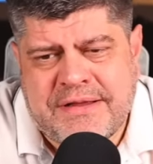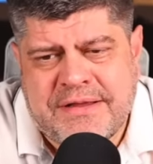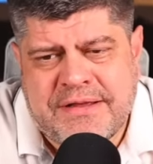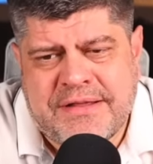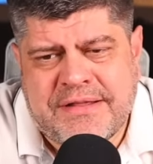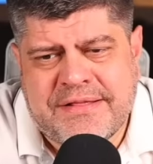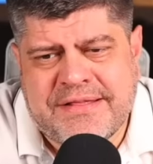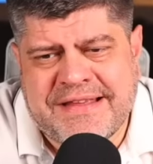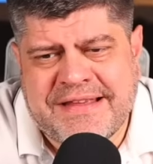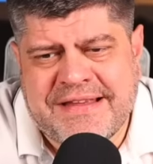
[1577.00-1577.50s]

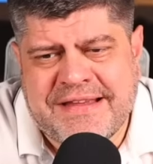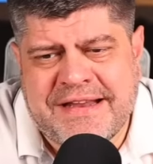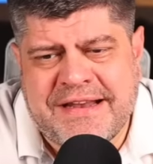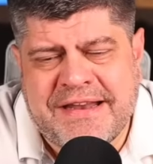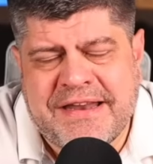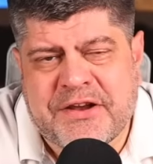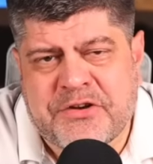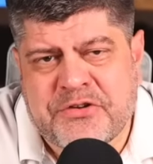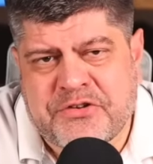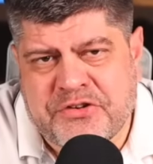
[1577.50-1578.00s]
the
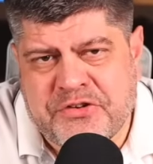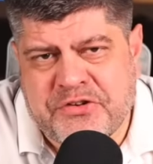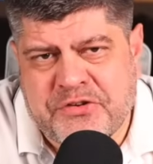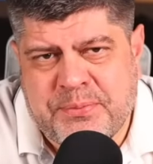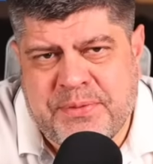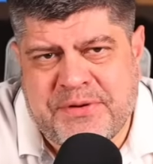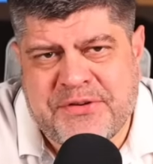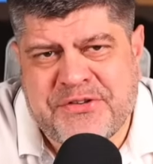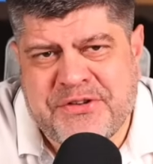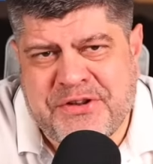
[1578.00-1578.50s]
elections,
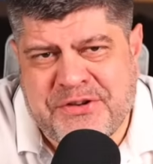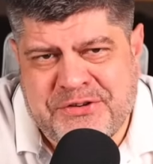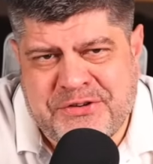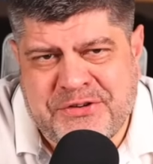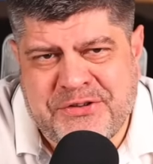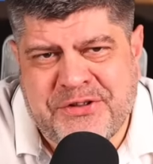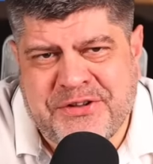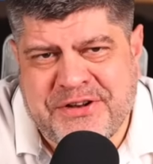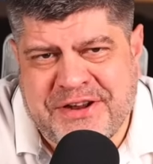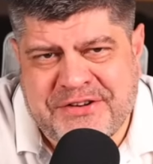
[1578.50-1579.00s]

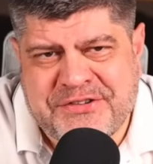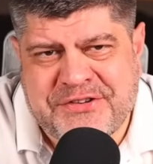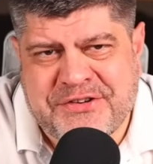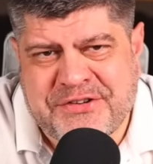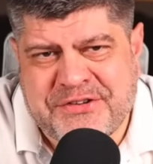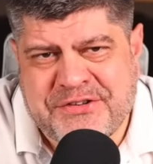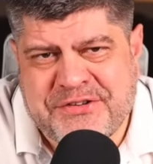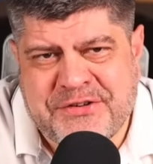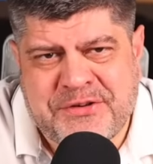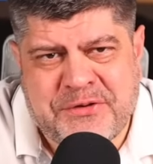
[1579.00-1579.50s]
presidential
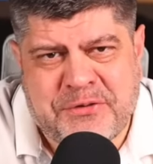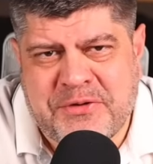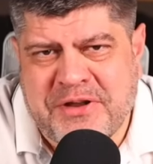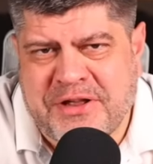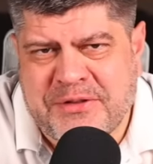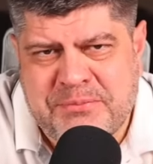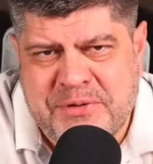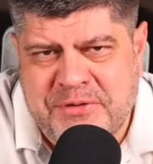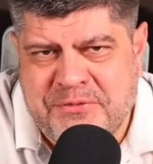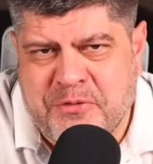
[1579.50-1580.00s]
elections, you know,
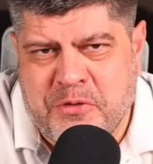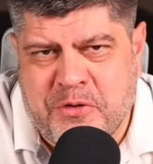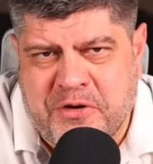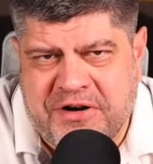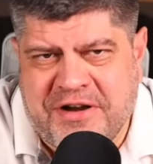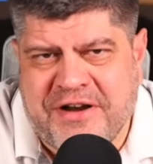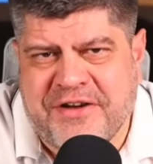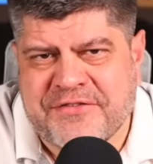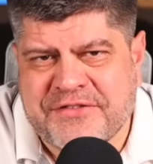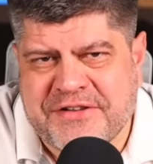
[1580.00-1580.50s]
not before,
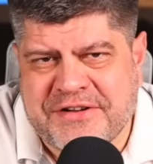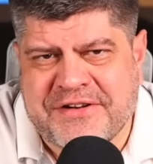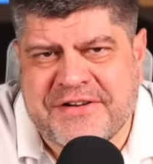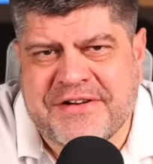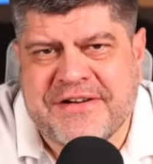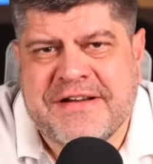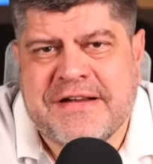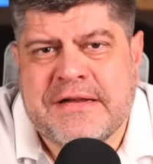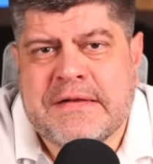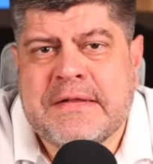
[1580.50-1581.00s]
after.
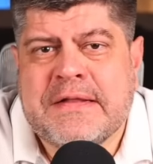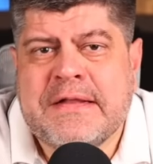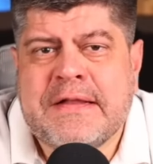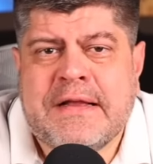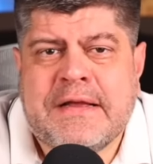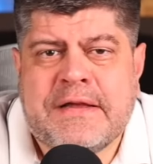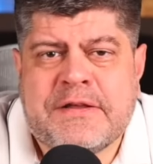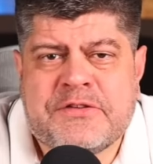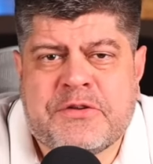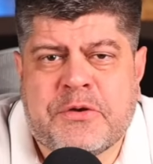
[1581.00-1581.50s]

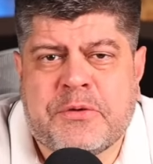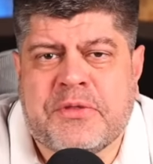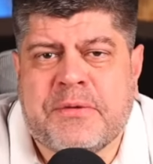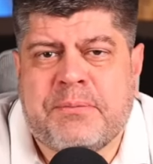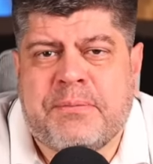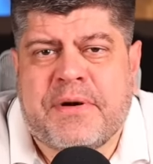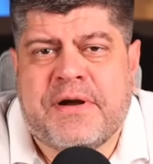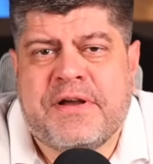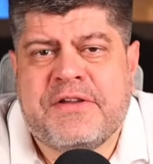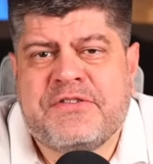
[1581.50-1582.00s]
So the
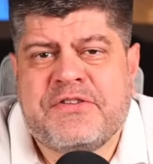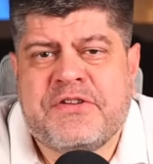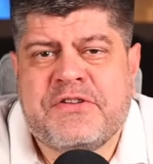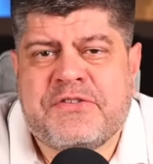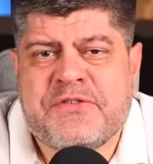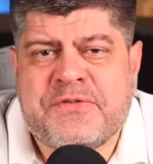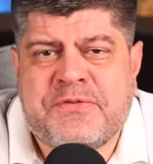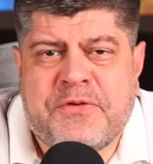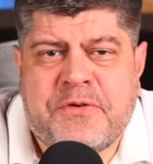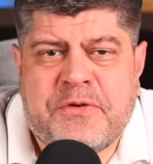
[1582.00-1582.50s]

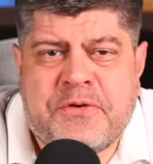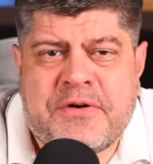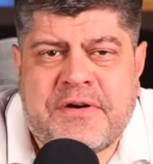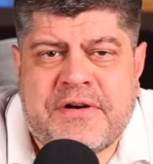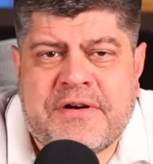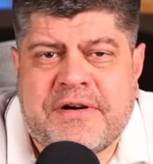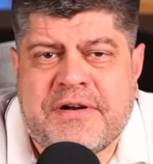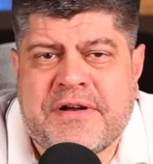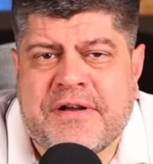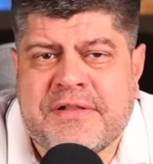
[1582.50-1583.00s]
prices
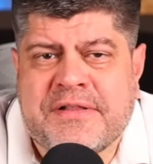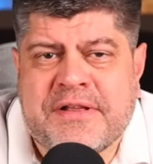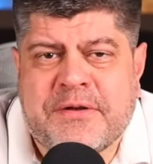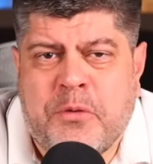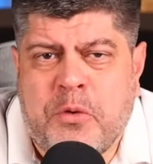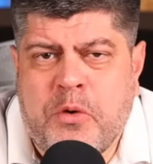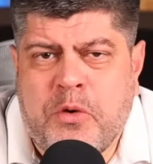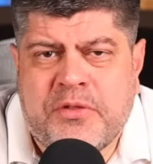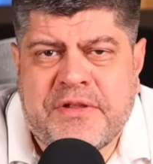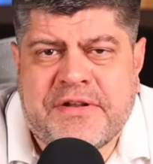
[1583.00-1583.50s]
for
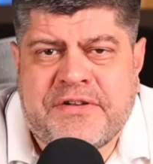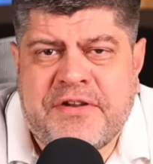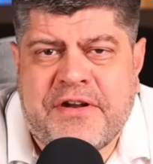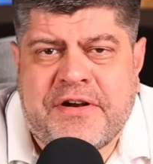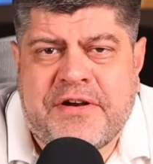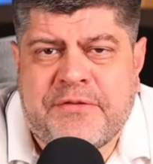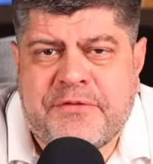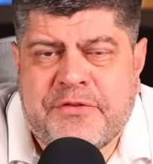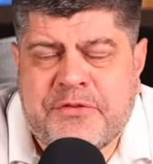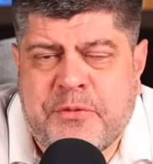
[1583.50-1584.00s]
all the
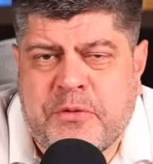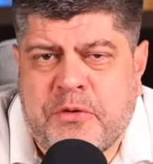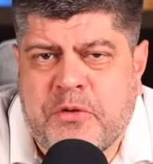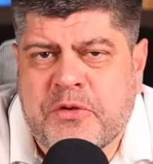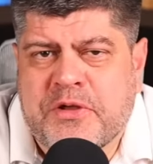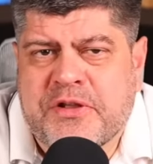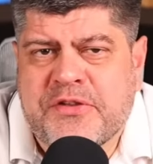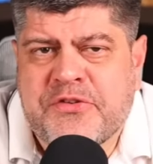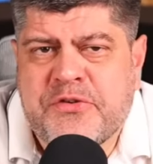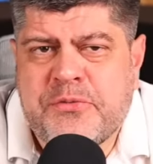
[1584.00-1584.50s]
tariffs for all
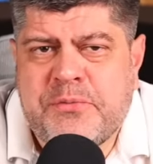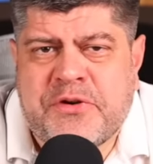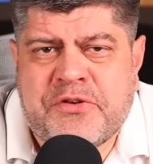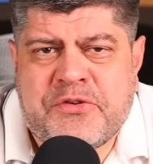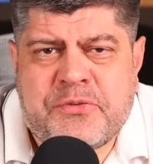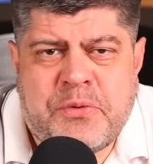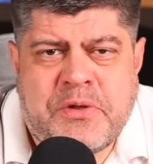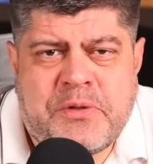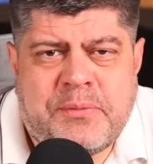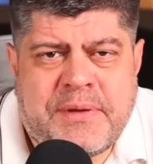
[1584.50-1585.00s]

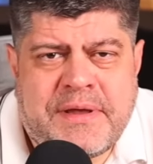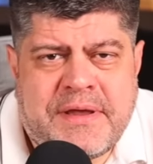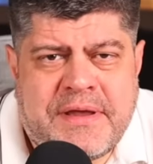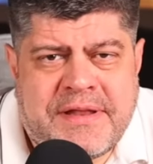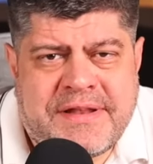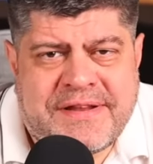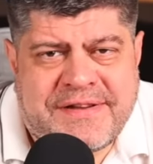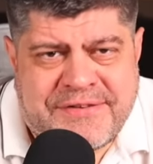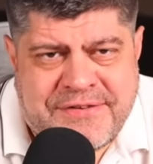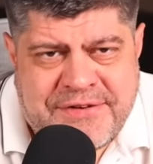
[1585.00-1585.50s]
consumers will be
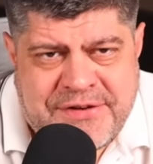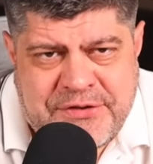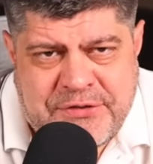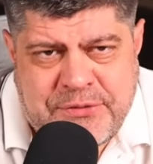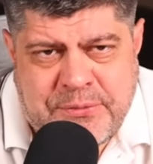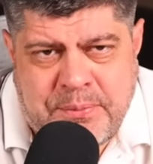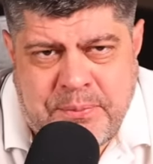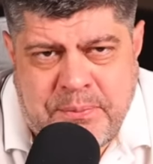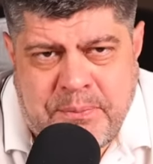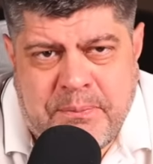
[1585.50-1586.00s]
increased
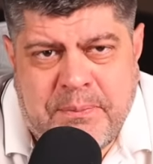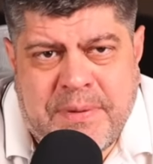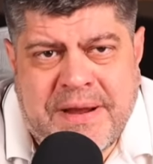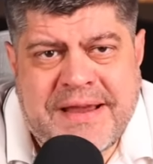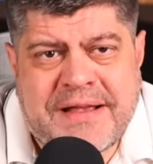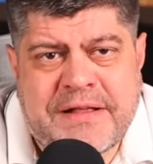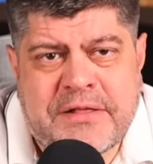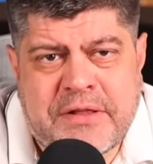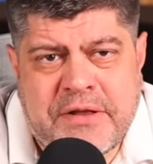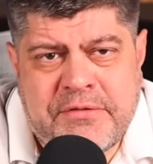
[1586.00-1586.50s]
by
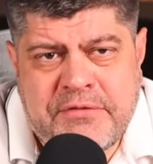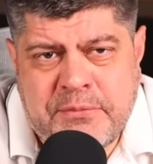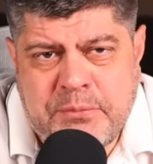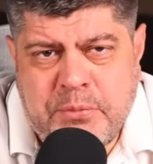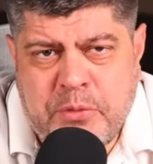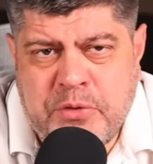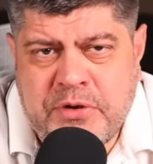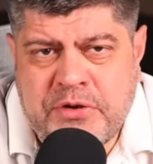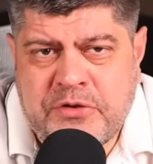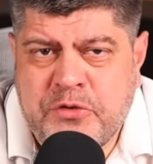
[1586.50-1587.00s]

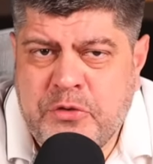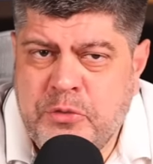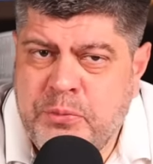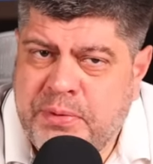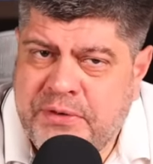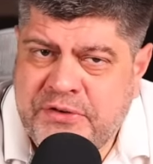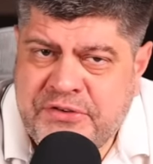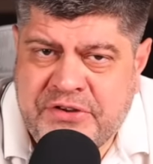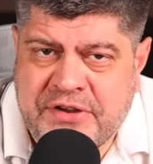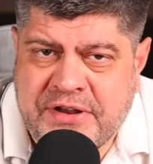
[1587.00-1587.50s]

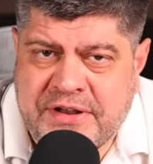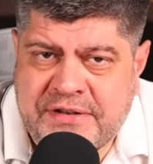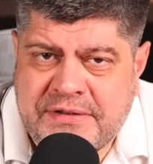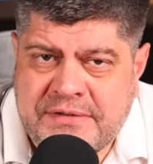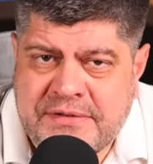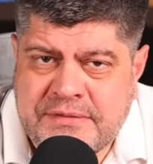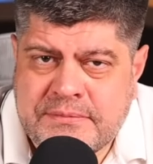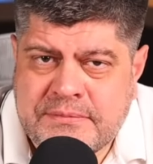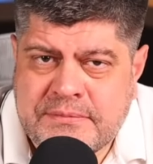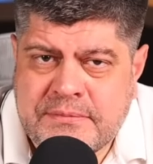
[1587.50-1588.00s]
11.2%
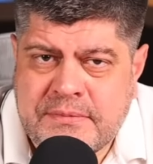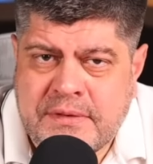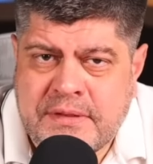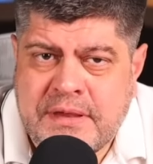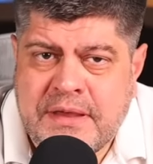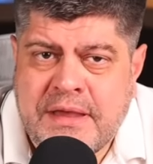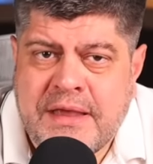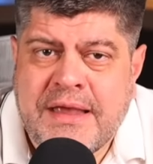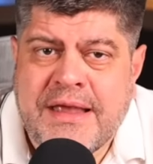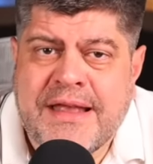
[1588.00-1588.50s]

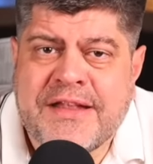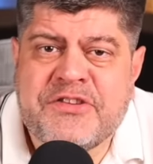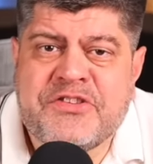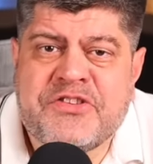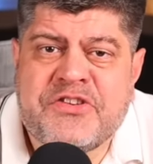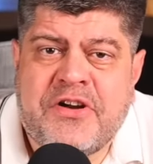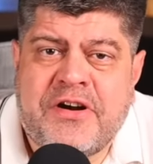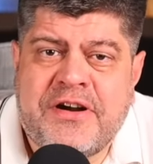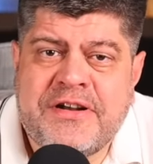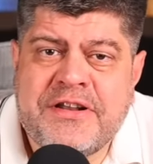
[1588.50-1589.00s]
and
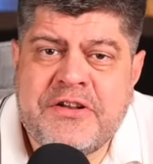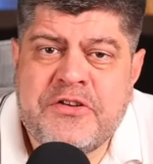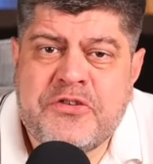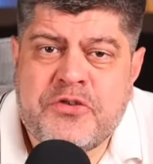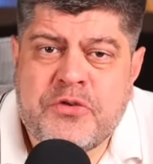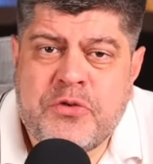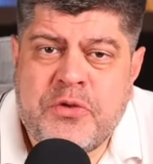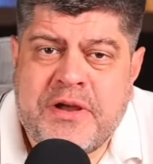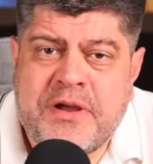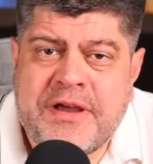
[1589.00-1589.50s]
start in
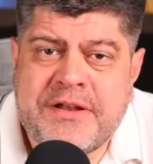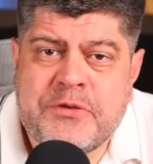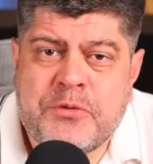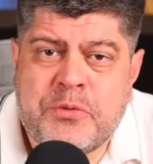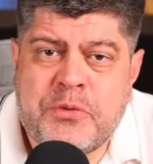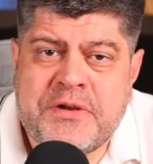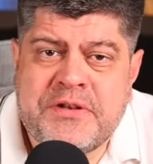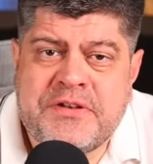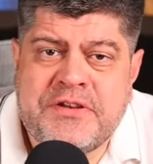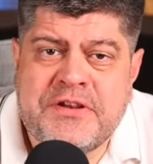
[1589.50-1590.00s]
July
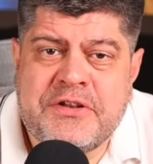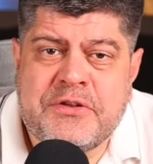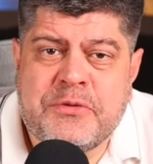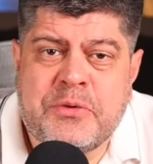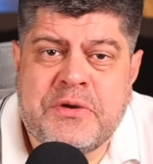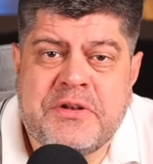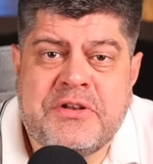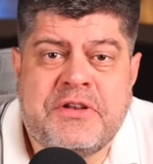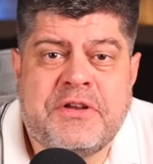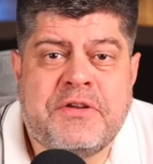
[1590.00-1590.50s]

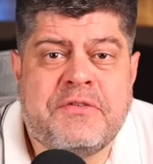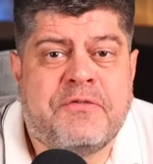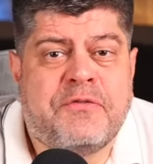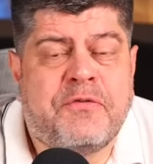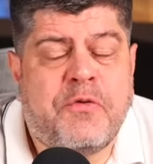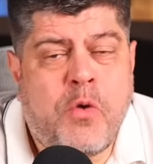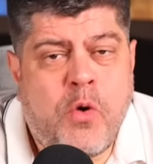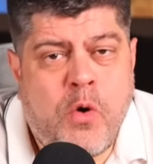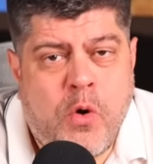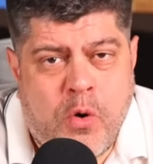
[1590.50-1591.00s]

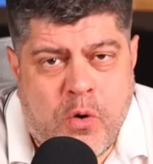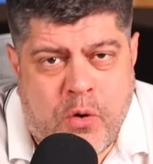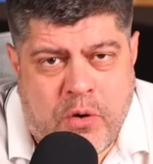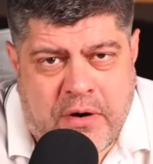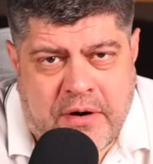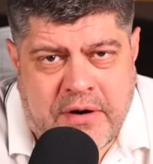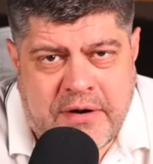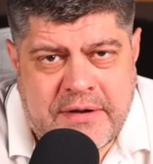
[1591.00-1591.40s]
2024.